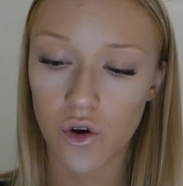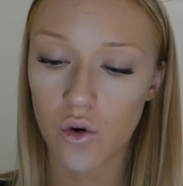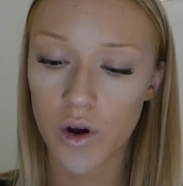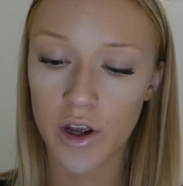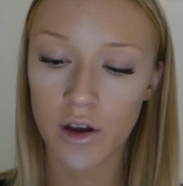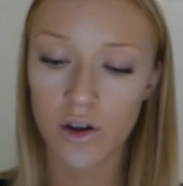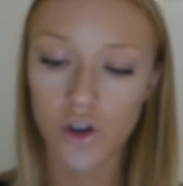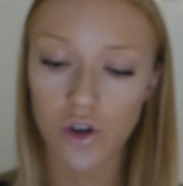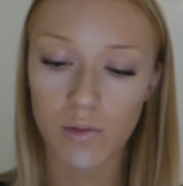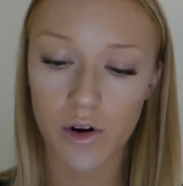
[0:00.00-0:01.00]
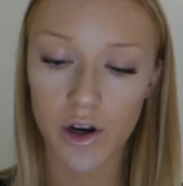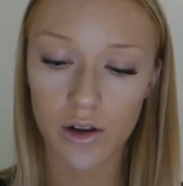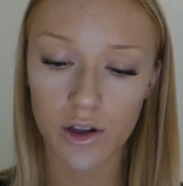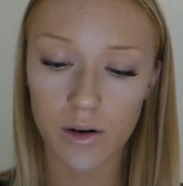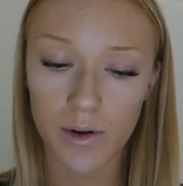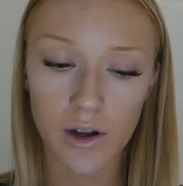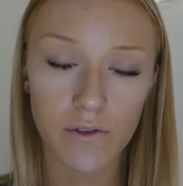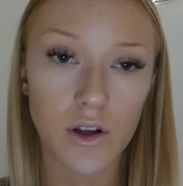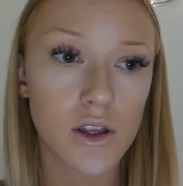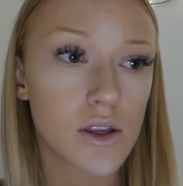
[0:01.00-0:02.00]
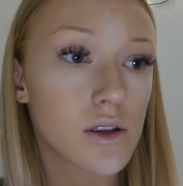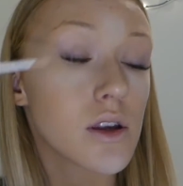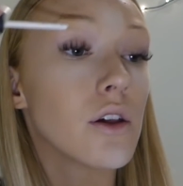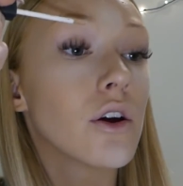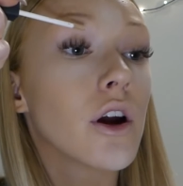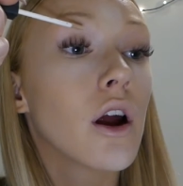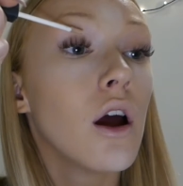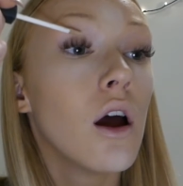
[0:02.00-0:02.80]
going to put a little bit of concealer